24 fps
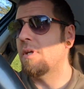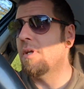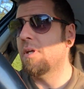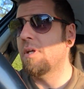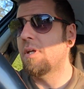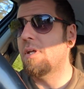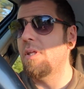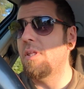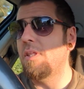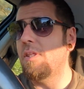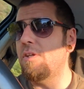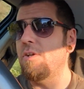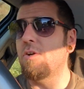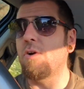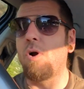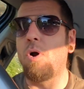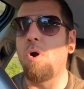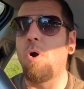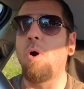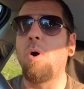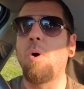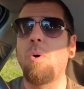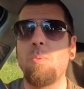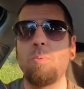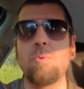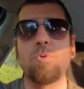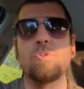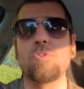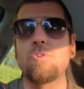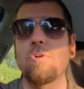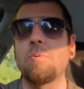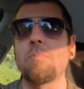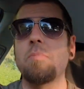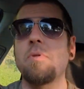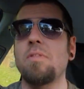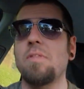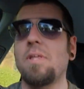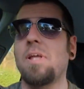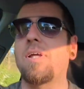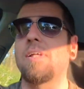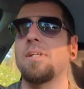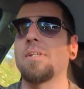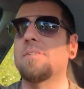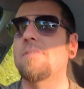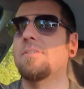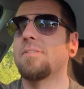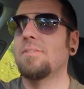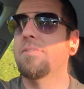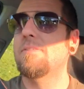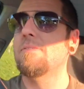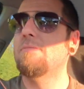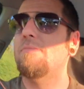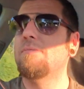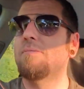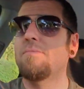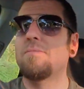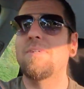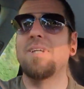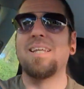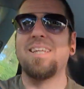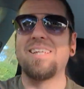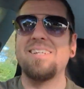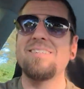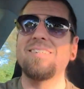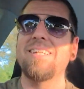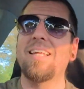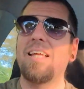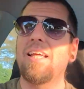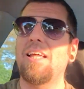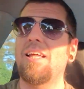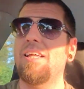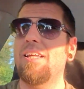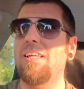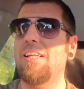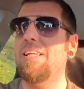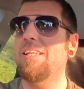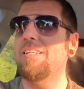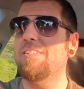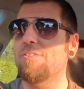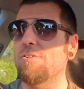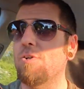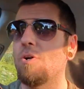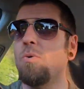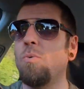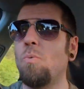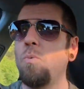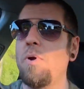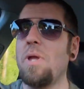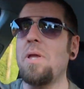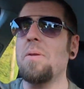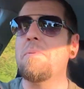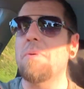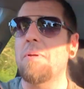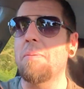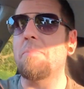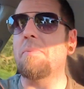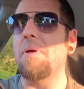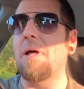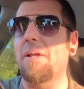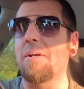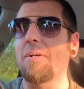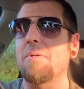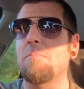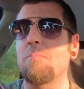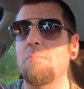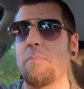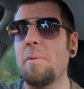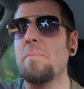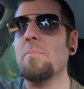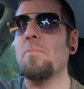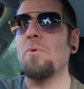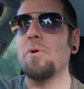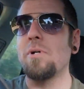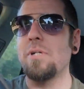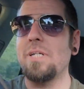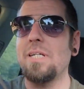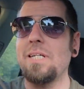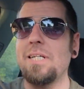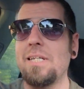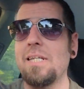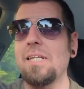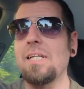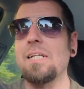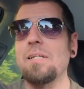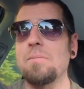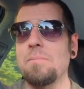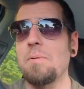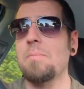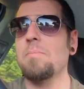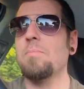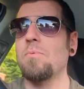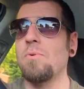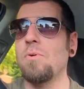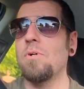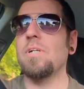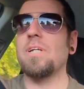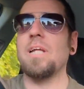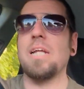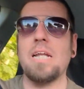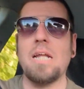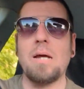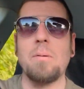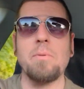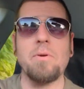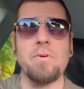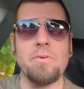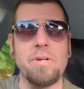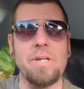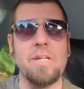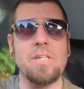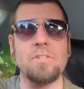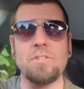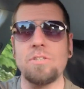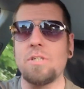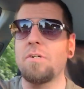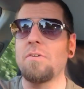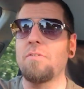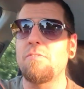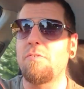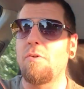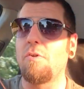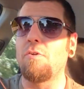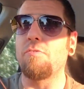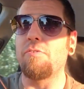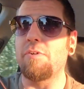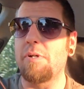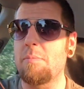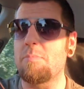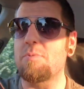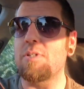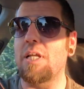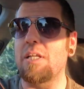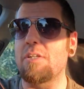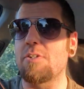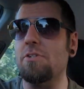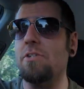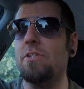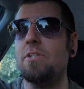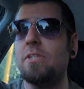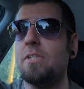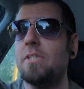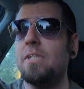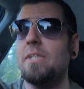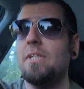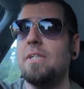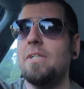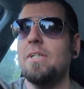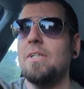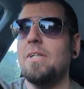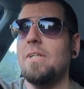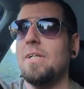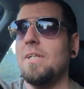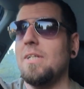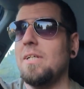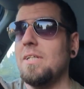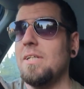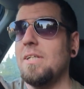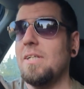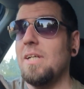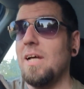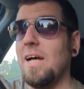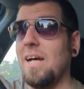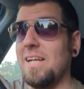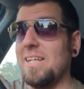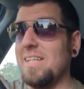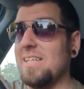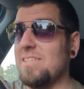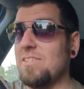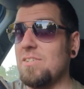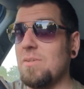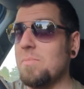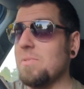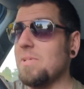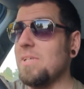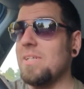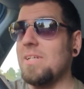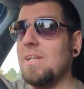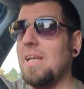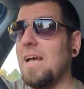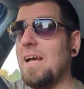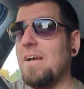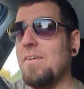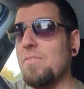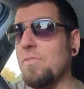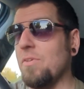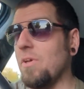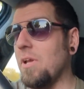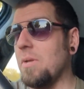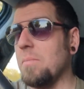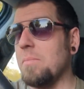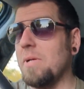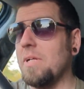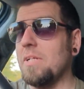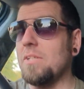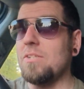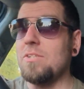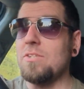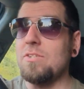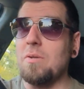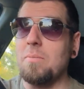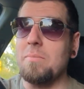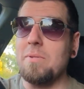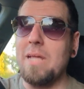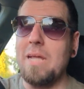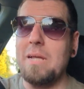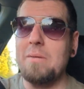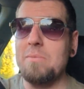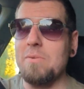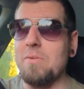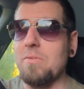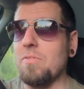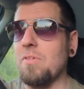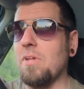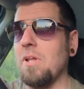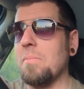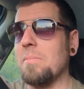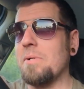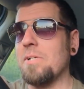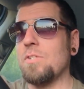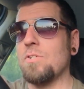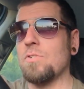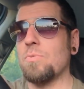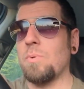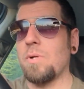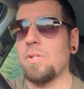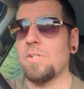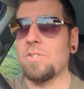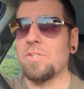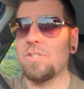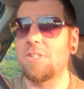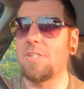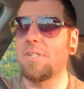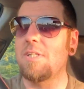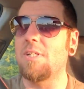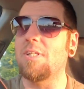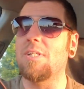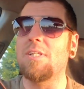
you're always going to be thinking, is there a wee bit better, a bit more detail, a bit more dynamic range out of a full frame sensor? And it's something I've thought about. Sometimes I've thought about switching and